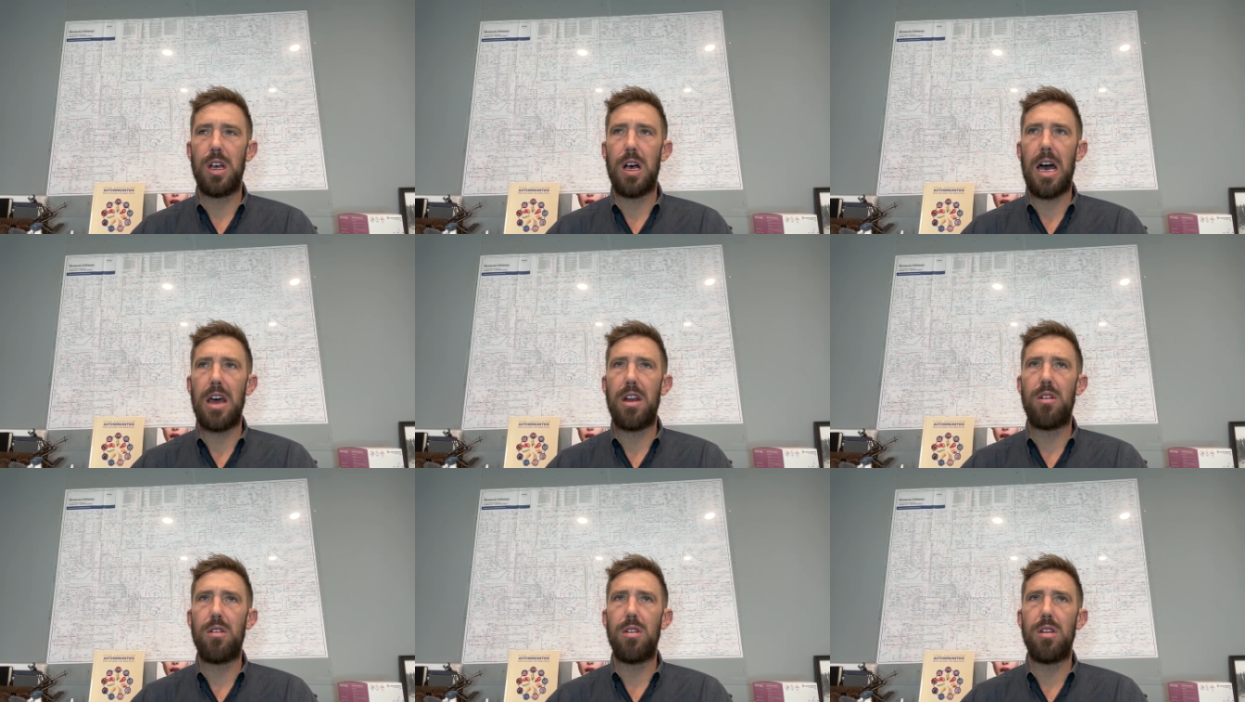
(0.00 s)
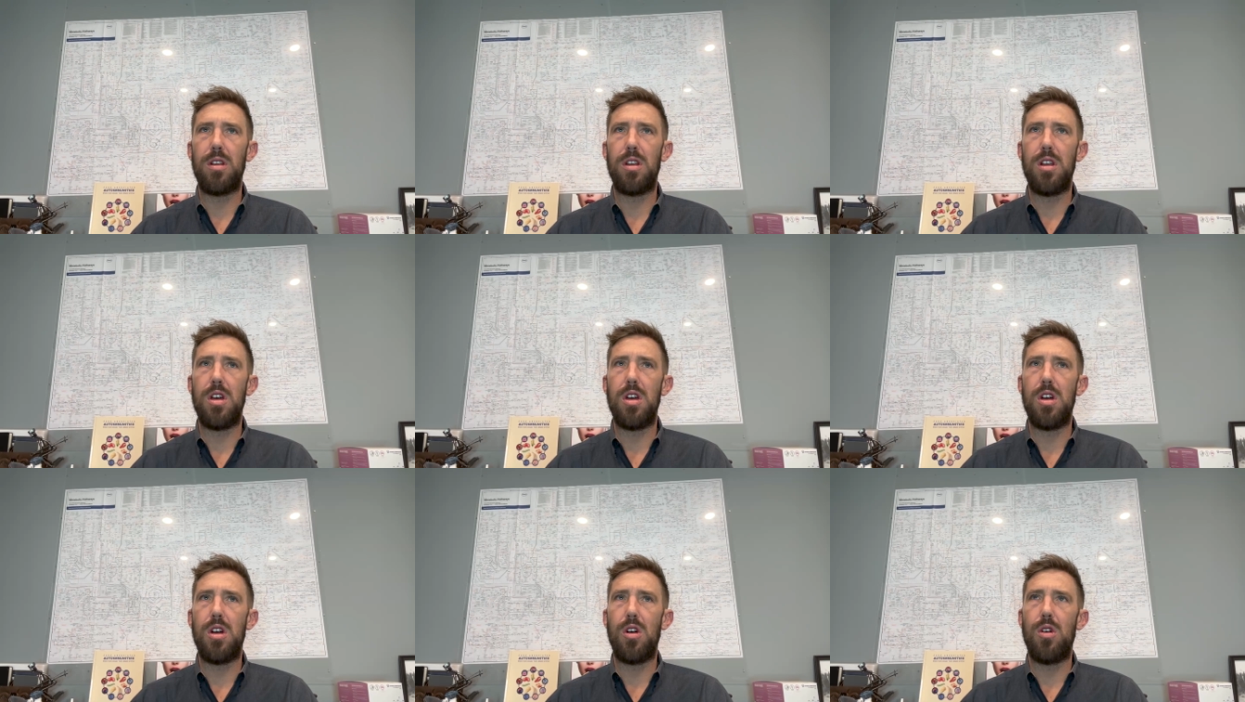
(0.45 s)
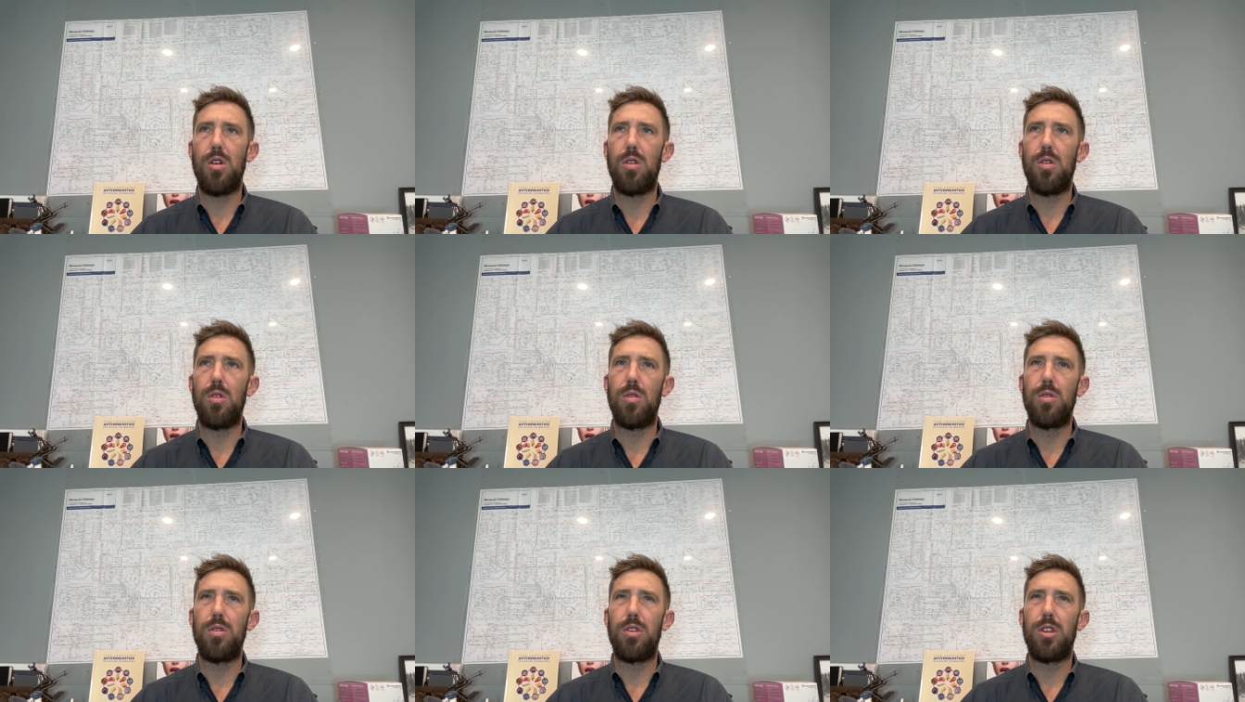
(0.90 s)
I don't
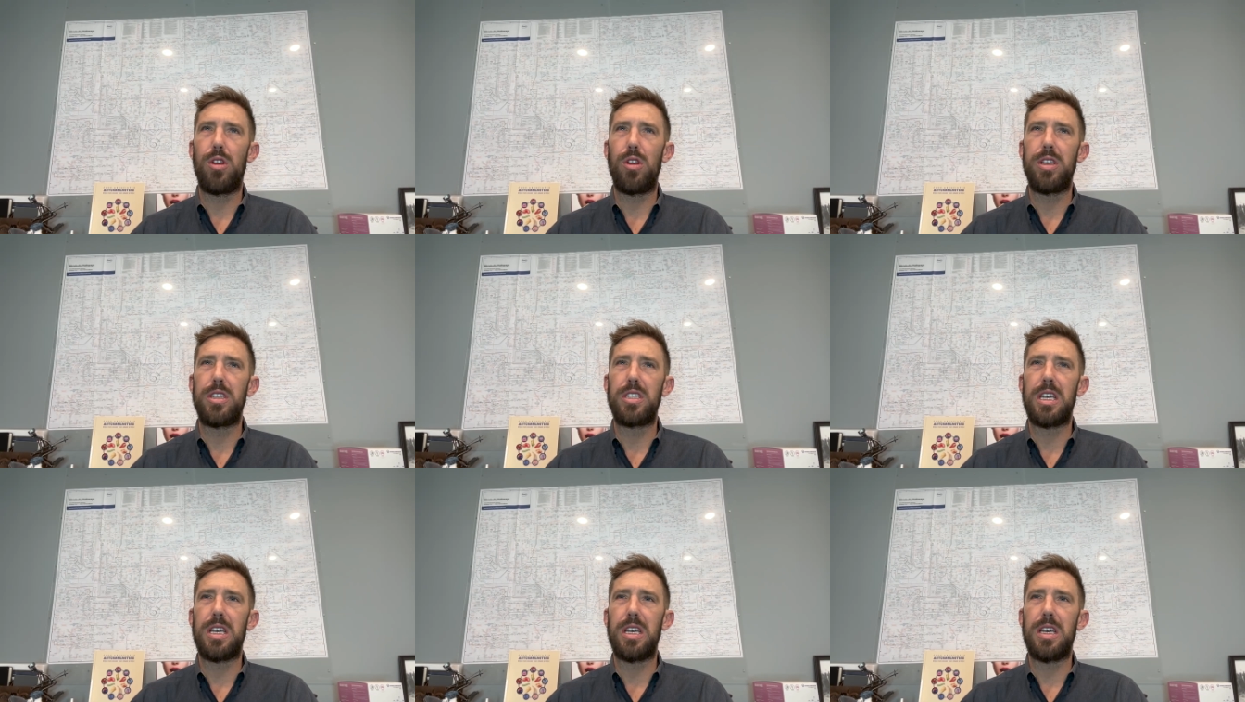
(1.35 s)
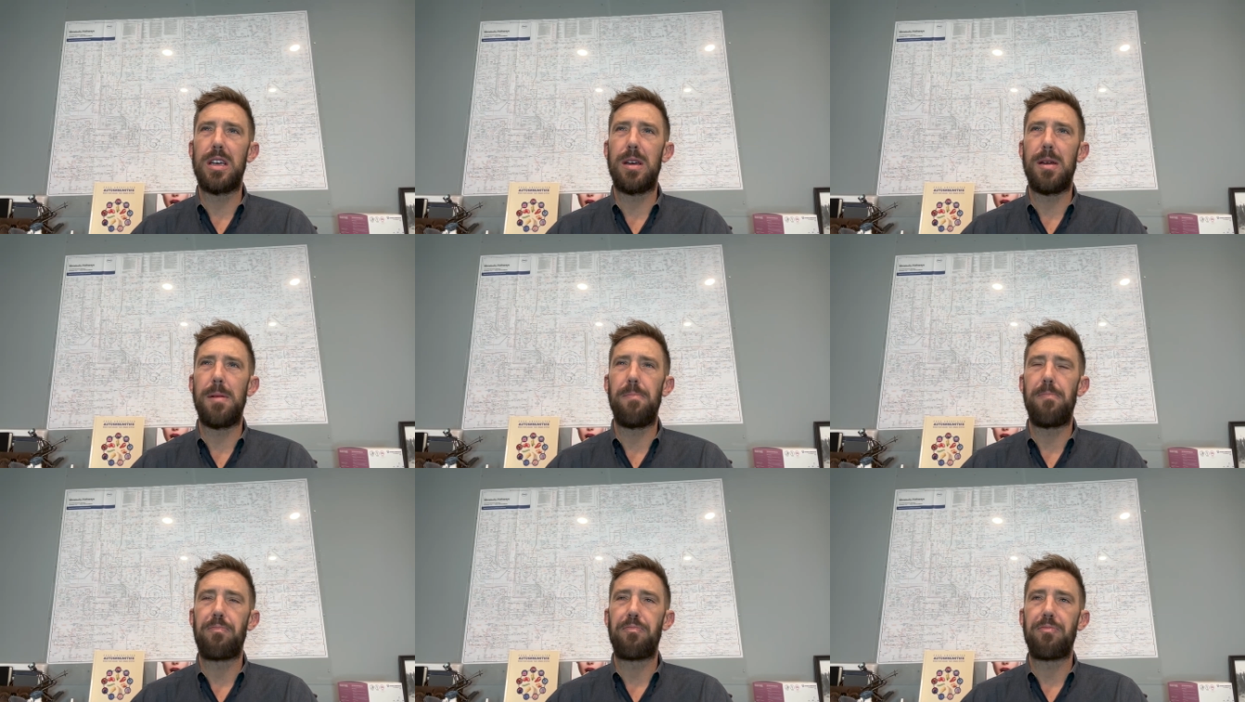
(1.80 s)
know. There is a